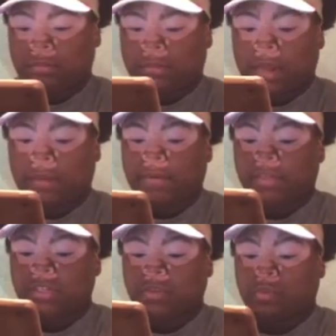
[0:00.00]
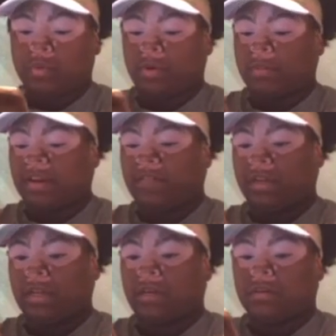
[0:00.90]
I'd rather just record my
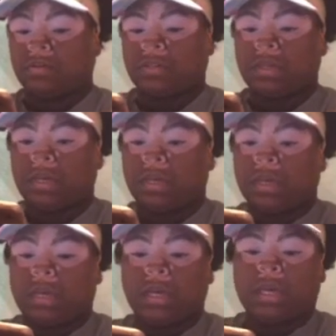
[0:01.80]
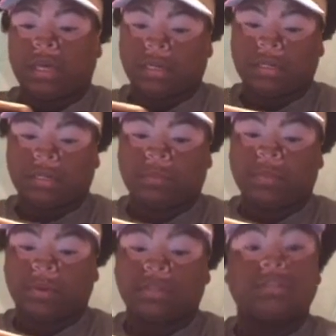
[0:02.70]
videos and edit them and
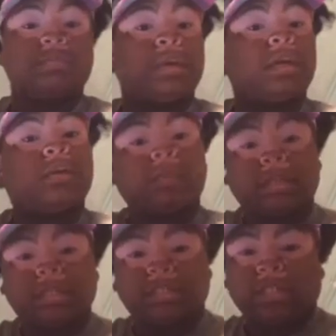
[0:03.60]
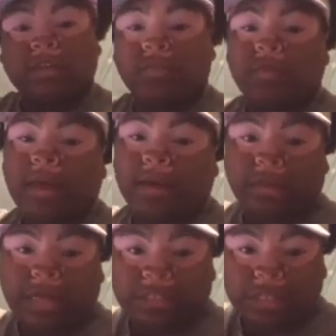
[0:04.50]
post them. Speaking of which, if you have not
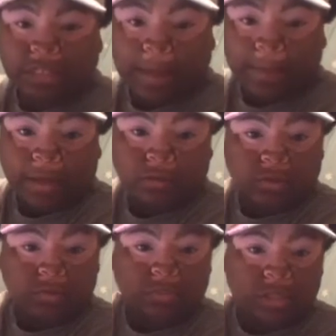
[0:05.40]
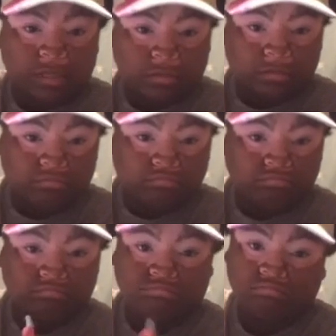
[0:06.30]
checked out my YouTube channel,
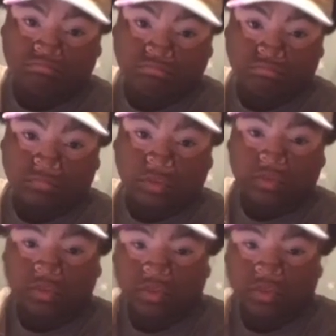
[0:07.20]
you should do